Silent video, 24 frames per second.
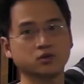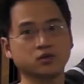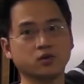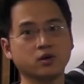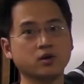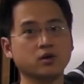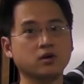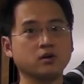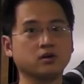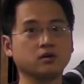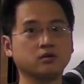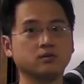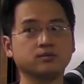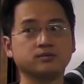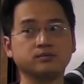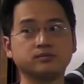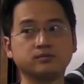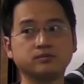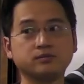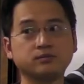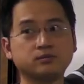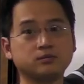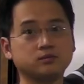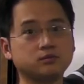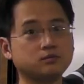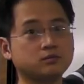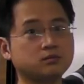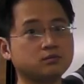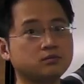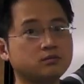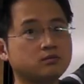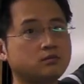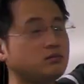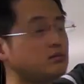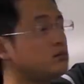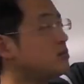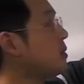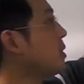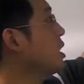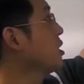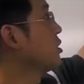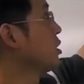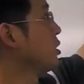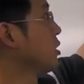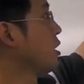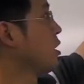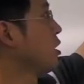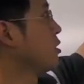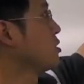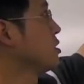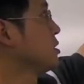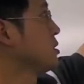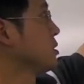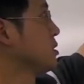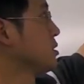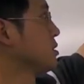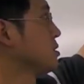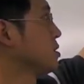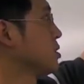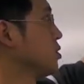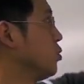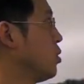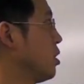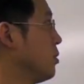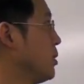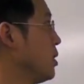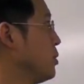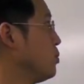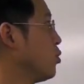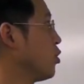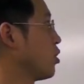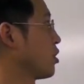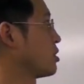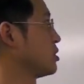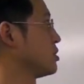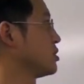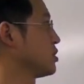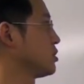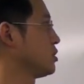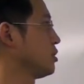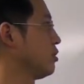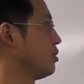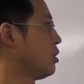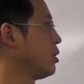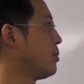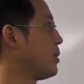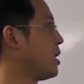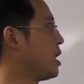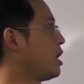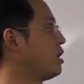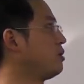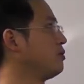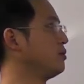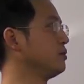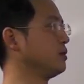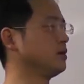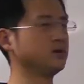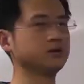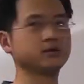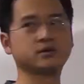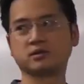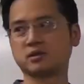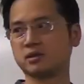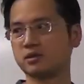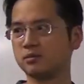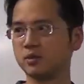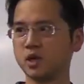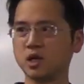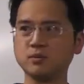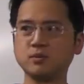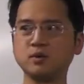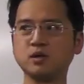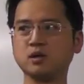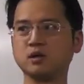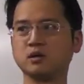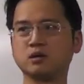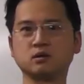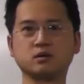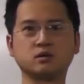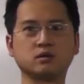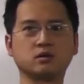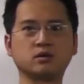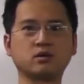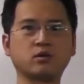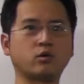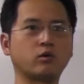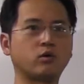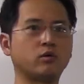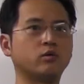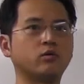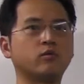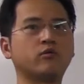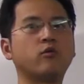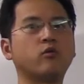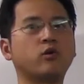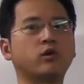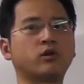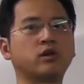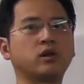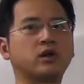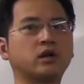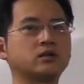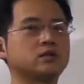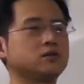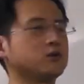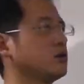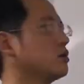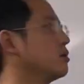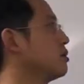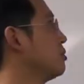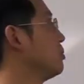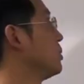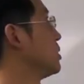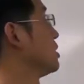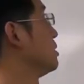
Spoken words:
right here, the larger things. We'll be more concerned about this maybe in the third or fourth lecture. But